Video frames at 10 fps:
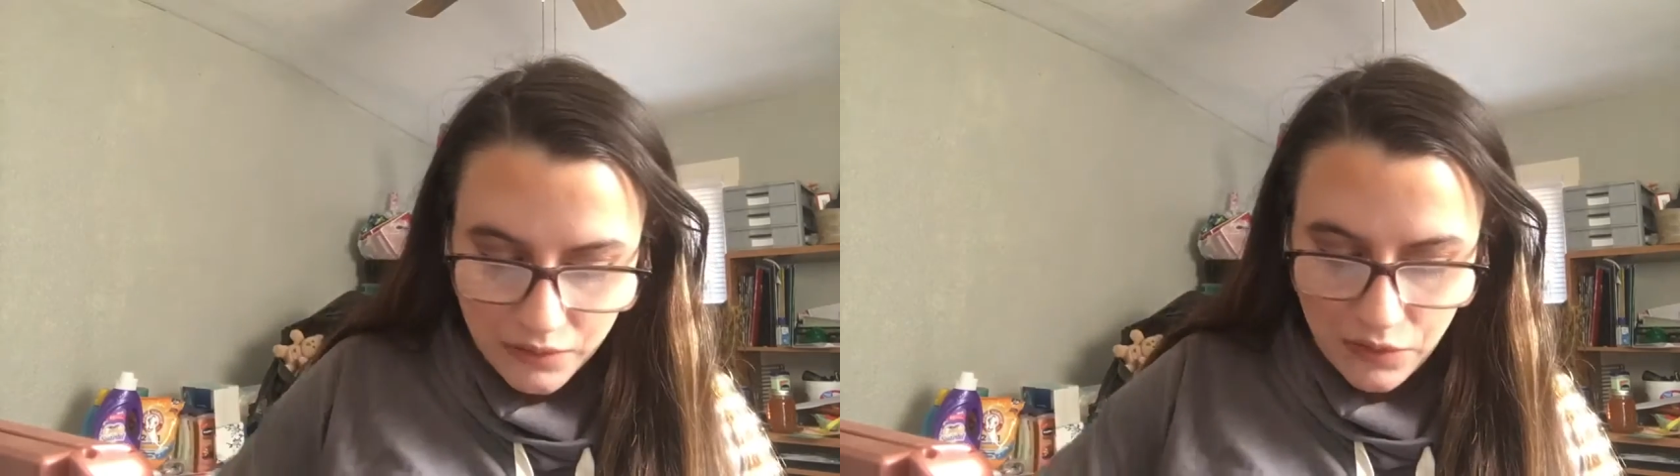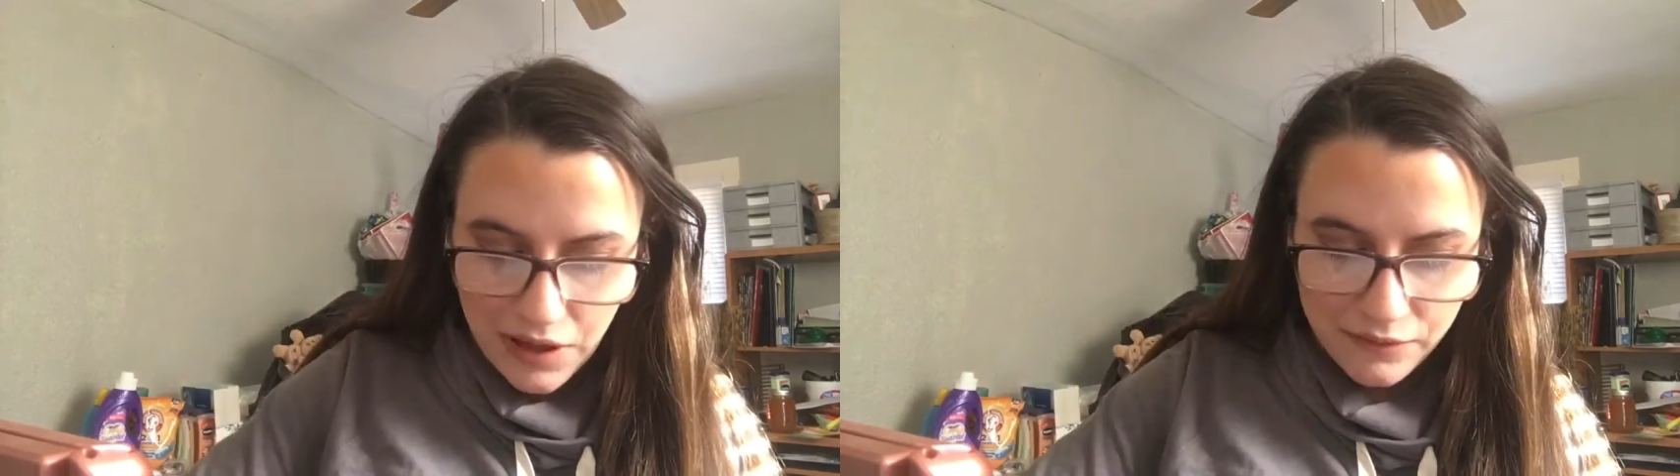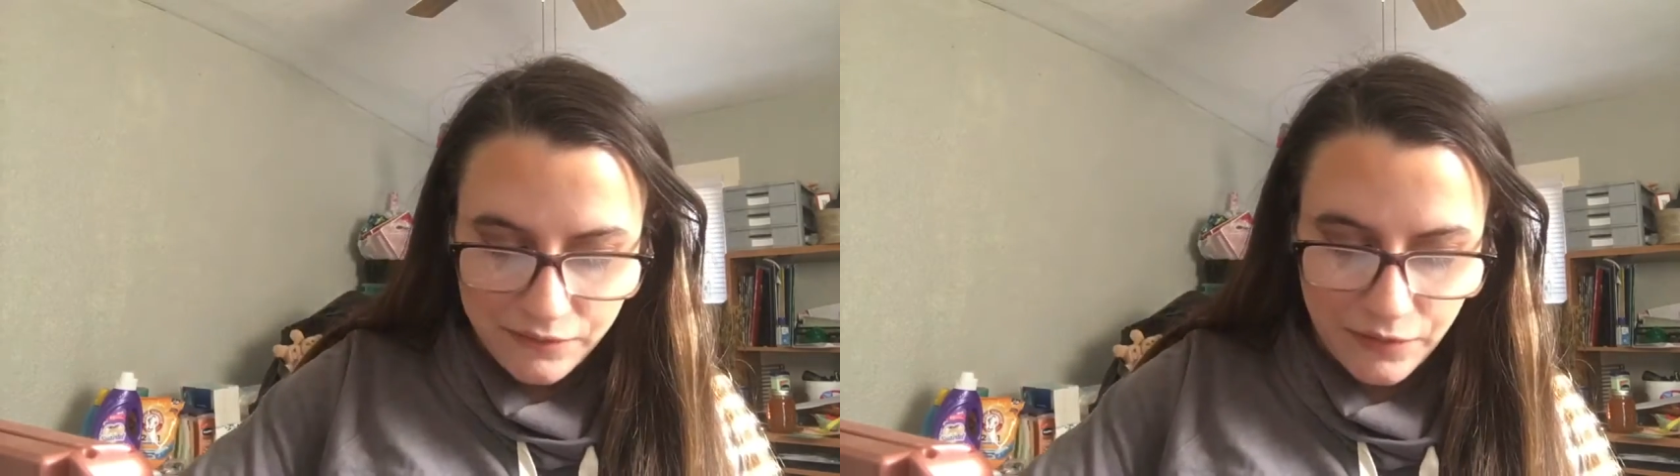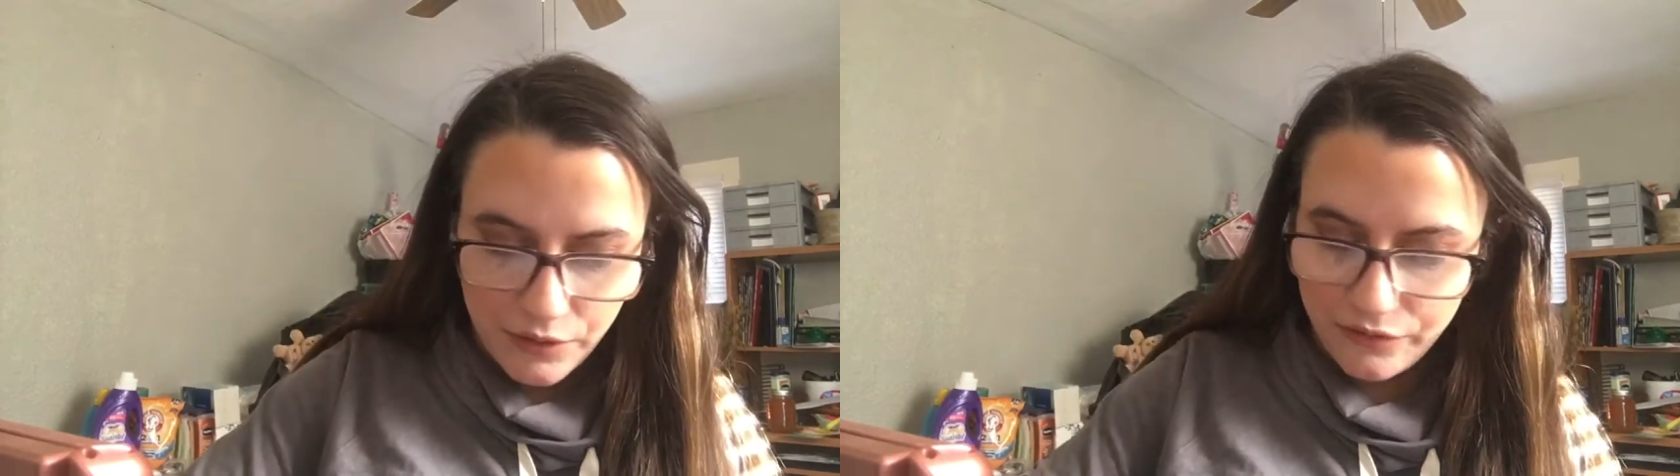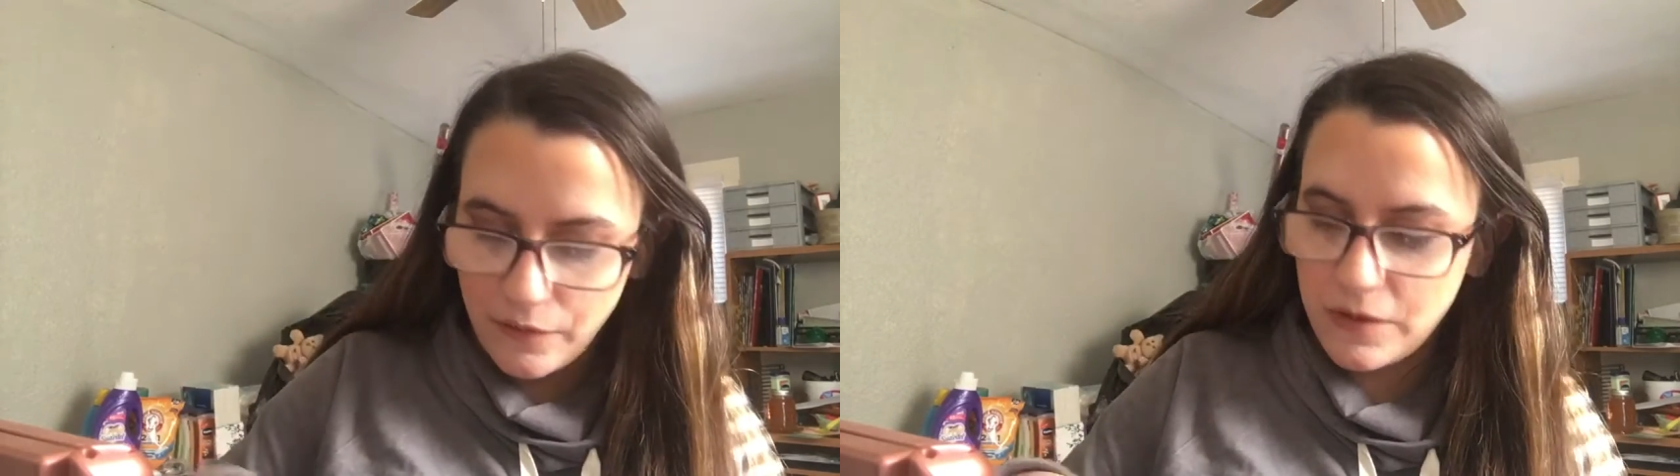n Wild
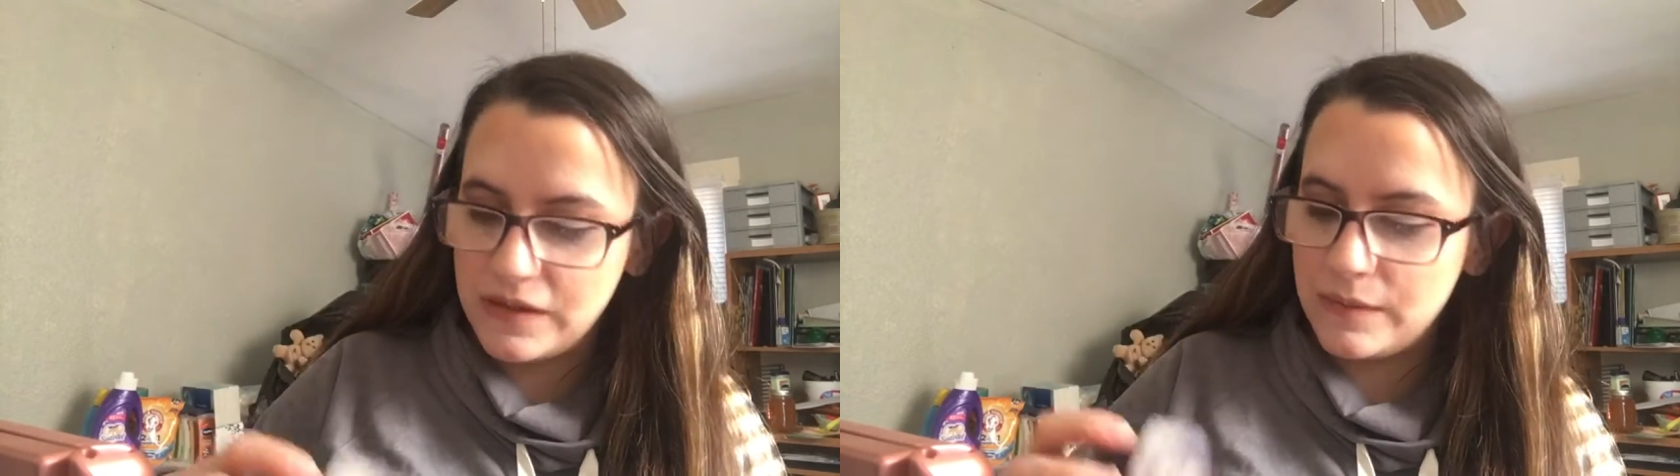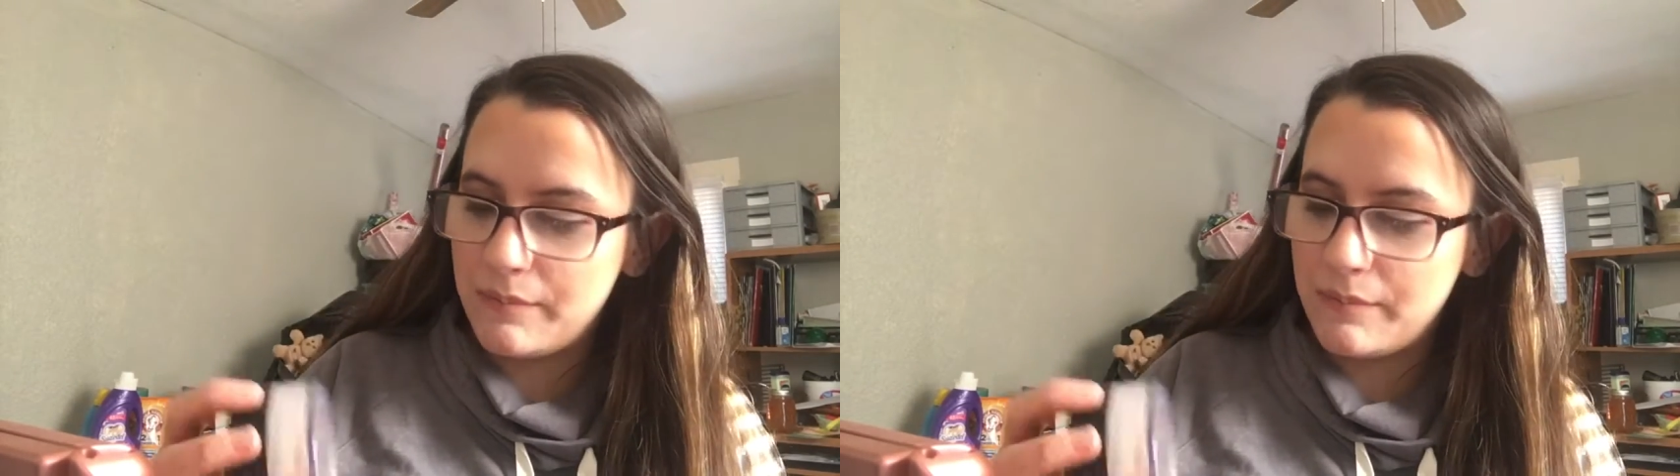Photo Focus